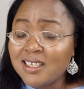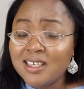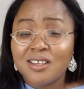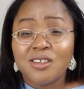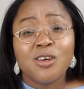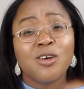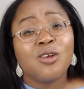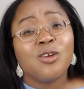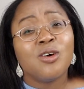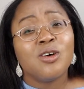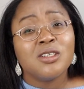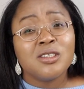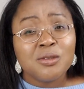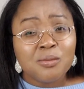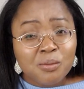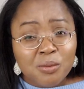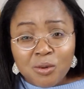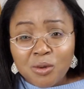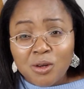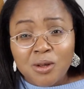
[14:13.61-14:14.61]
They don't lock the
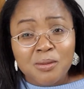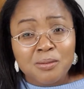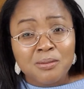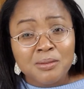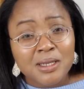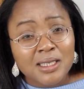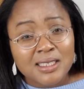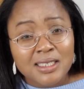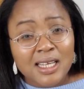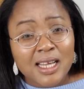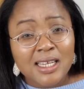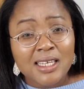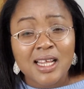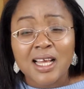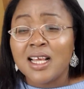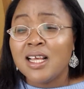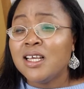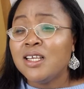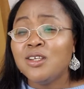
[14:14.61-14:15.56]
pool of Bethsaida.